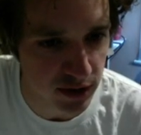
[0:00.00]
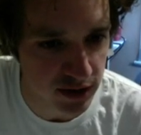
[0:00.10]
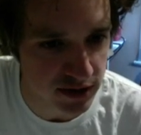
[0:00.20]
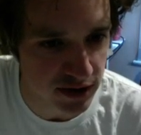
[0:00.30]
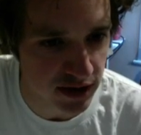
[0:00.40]

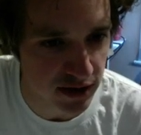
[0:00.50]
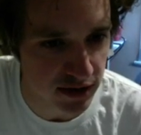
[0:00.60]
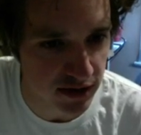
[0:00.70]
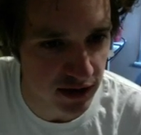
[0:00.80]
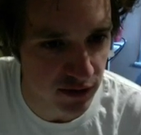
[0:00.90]
because
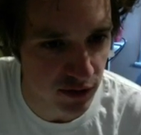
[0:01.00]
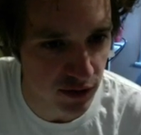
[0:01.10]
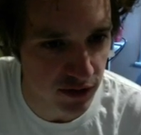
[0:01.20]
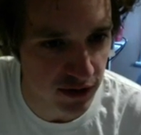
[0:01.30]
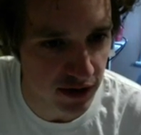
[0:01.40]
they're
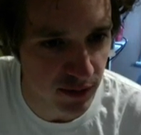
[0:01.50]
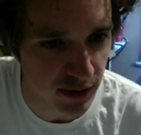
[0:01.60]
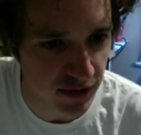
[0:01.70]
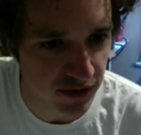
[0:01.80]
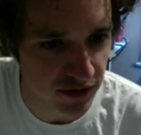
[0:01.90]
all, you know,
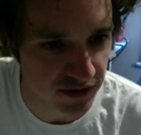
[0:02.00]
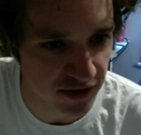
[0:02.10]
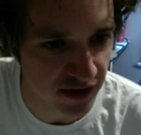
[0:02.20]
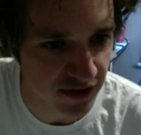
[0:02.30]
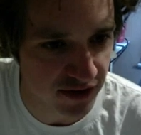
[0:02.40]
maths and
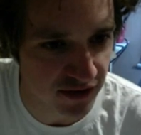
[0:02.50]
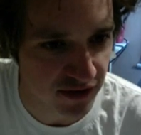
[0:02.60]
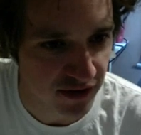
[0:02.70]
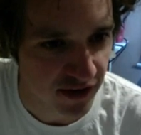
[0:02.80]
science,